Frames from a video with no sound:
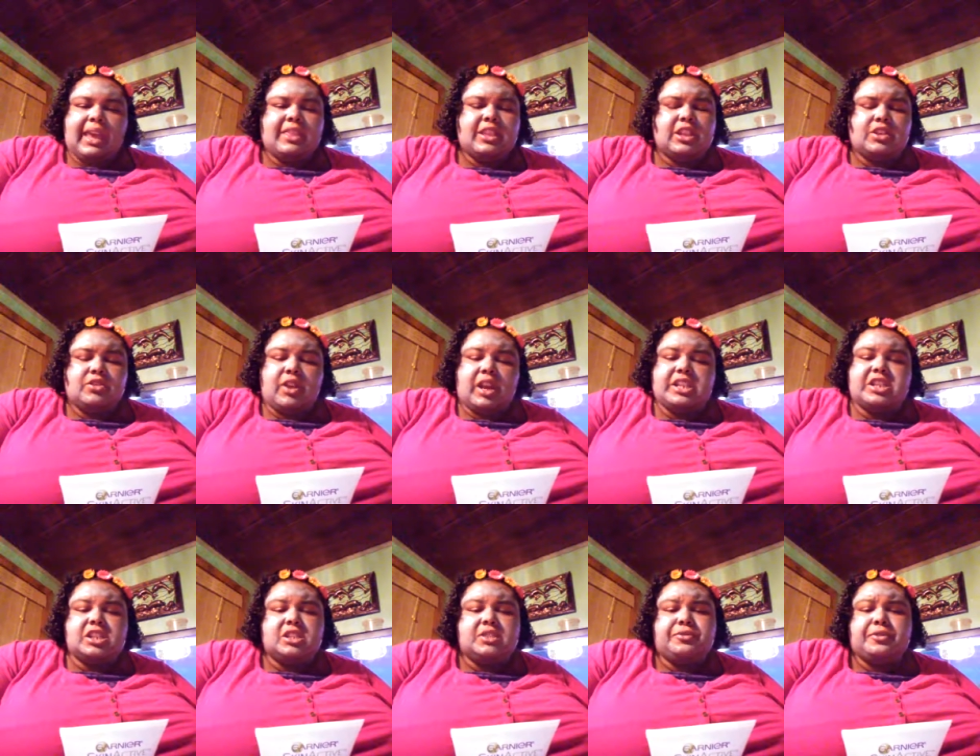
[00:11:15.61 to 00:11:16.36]
and the
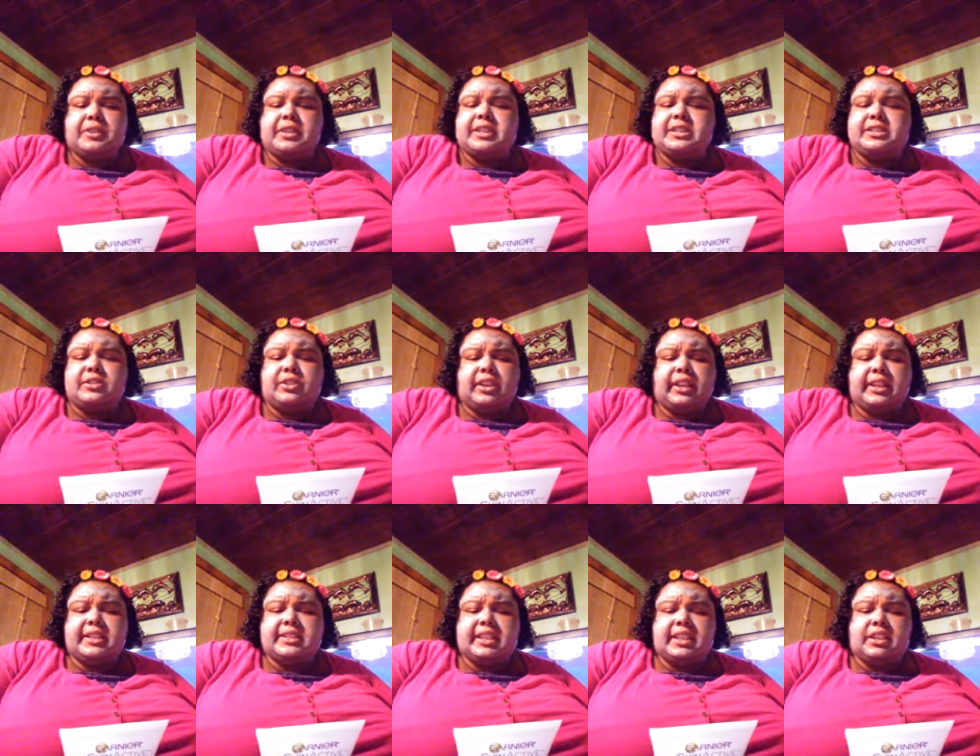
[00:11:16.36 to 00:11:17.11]
directions for this are
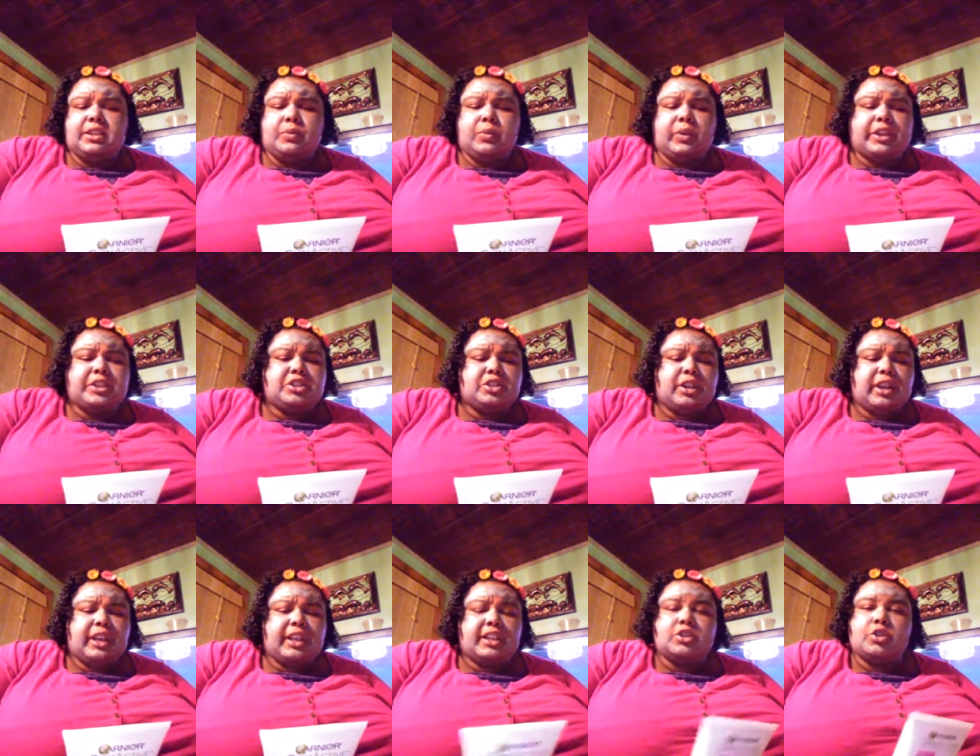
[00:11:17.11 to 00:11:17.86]
easy. You wet
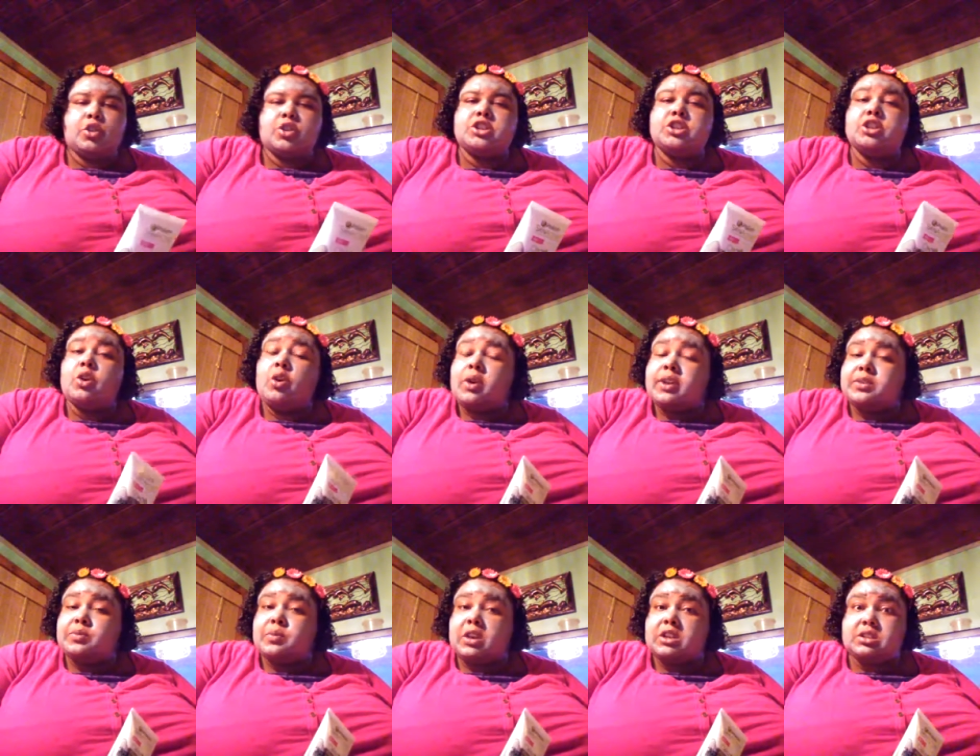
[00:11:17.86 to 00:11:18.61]
your hands. Of course, you
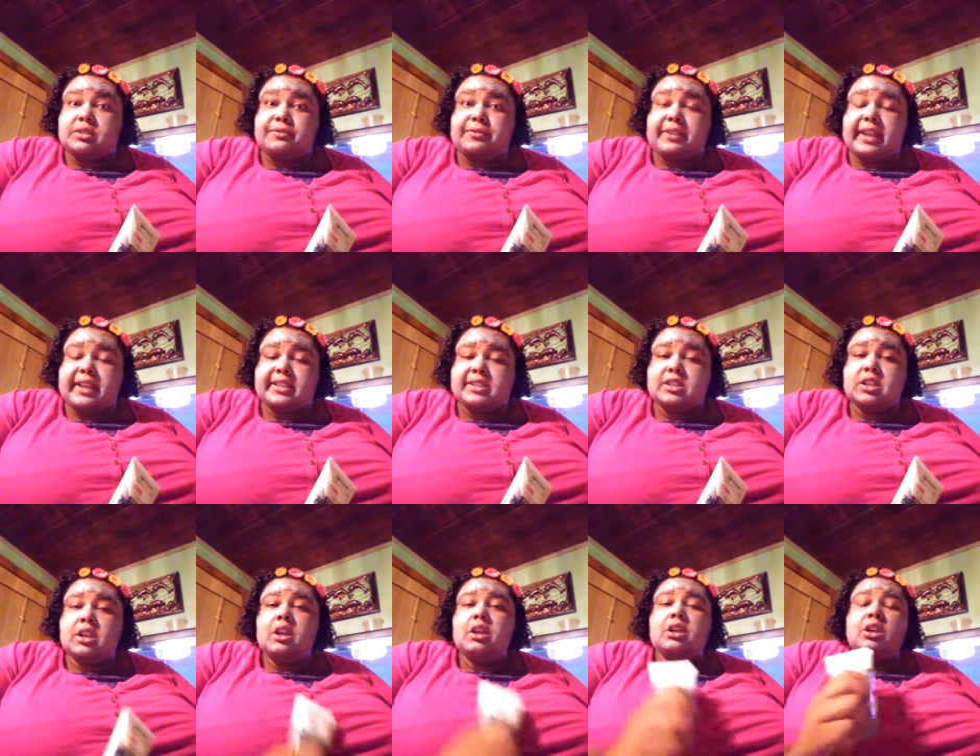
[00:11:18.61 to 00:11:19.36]
always wash your
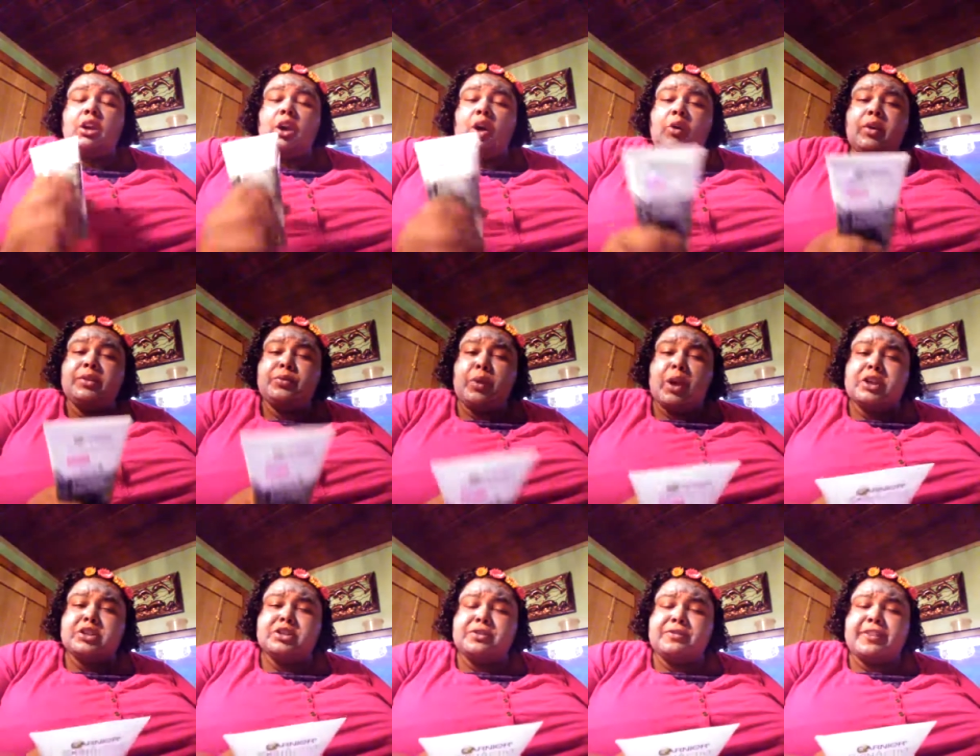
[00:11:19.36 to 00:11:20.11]
face. You always
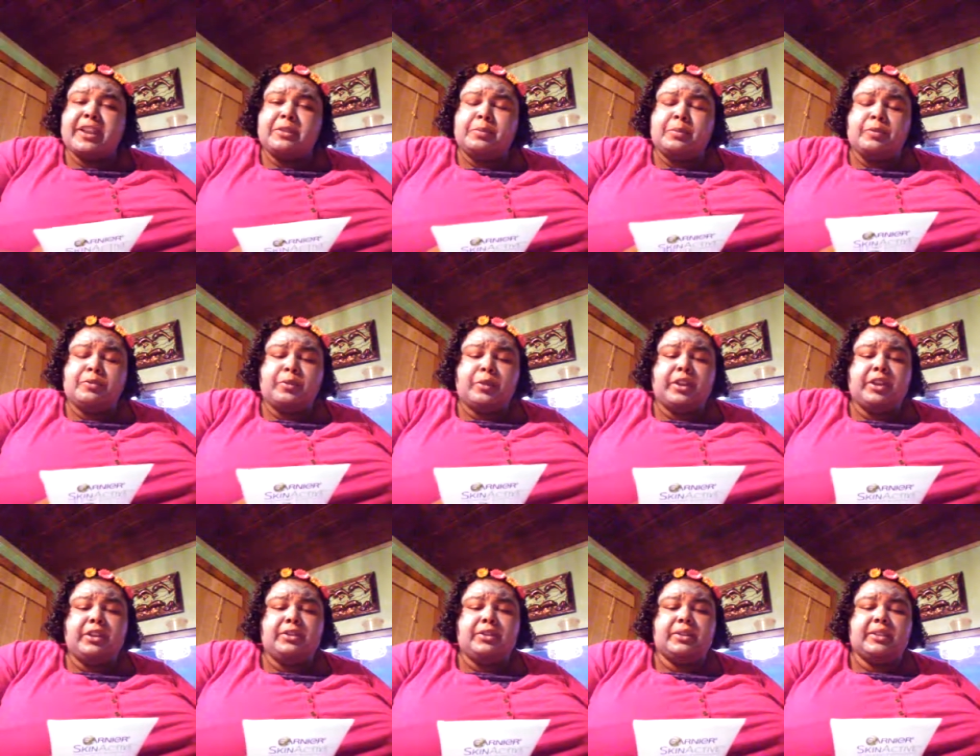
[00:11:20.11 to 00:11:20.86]
wash your face
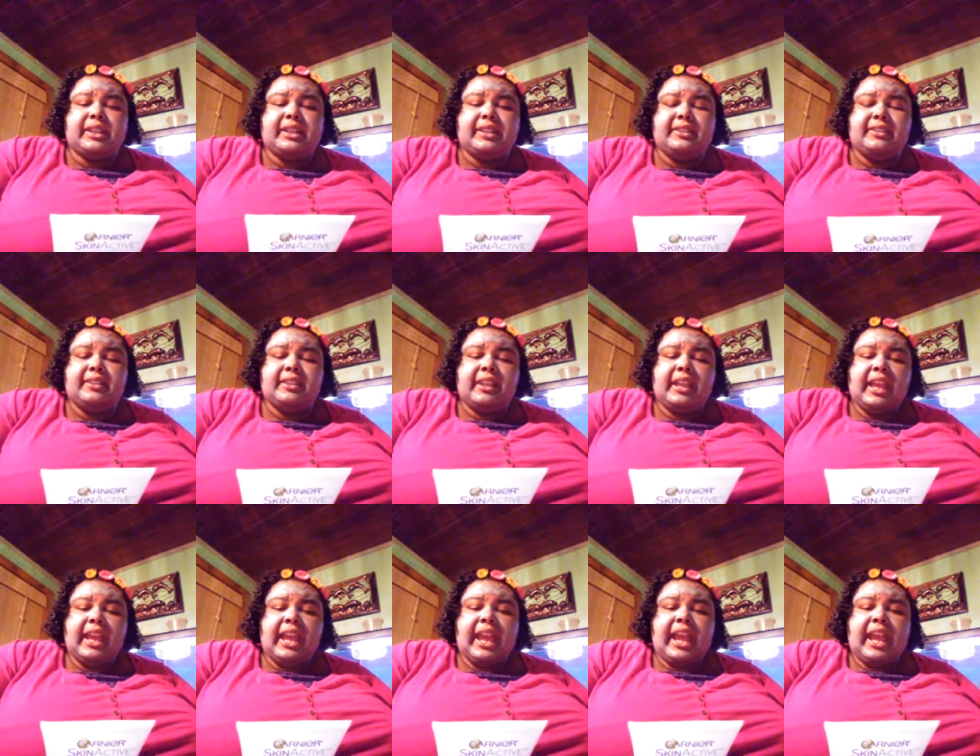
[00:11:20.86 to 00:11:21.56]
before you do these.